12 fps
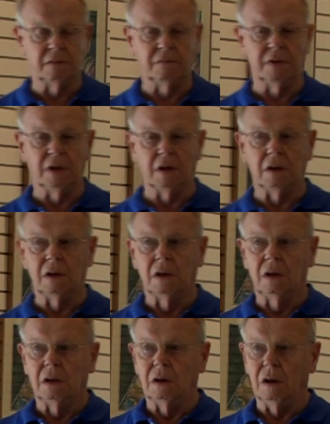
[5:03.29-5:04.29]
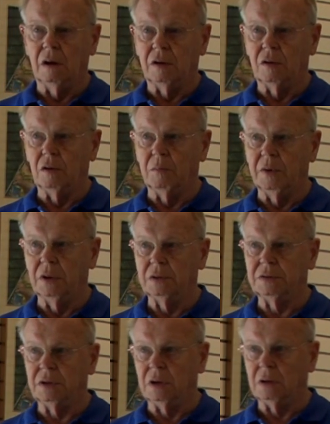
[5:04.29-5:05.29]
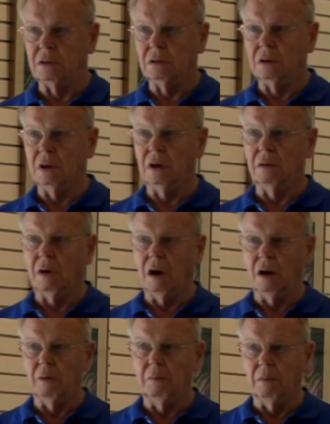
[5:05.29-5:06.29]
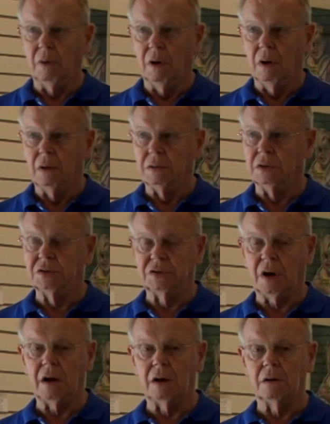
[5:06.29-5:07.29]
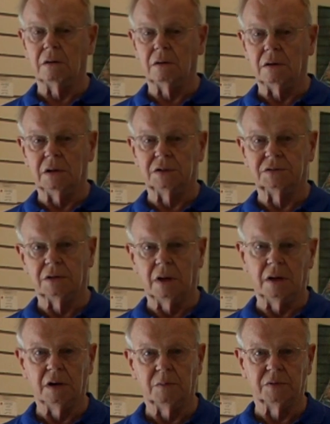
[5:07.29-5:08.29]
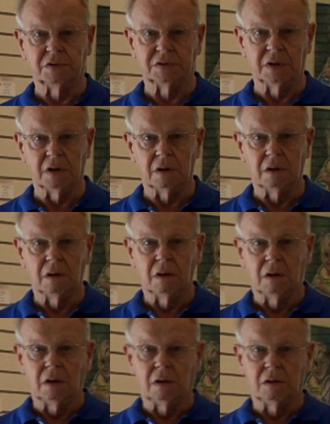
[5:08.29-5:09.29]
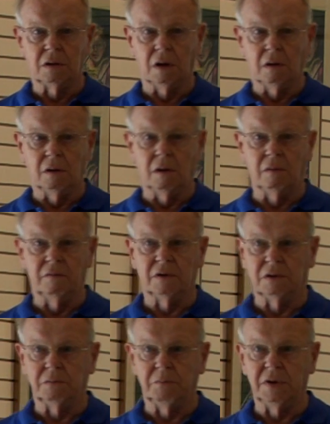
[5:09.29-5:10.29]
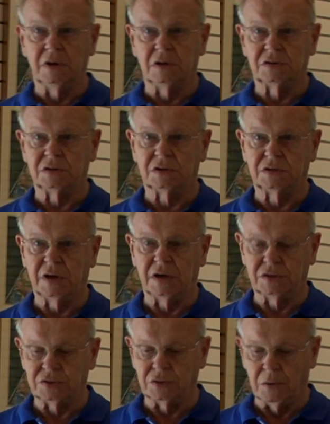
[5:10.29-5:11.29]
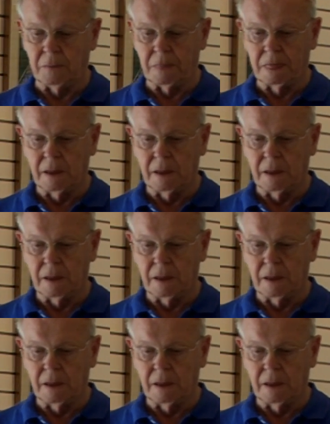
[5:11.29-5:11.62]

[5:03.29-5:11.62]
of the your ability. Desire is 90% of being a success. So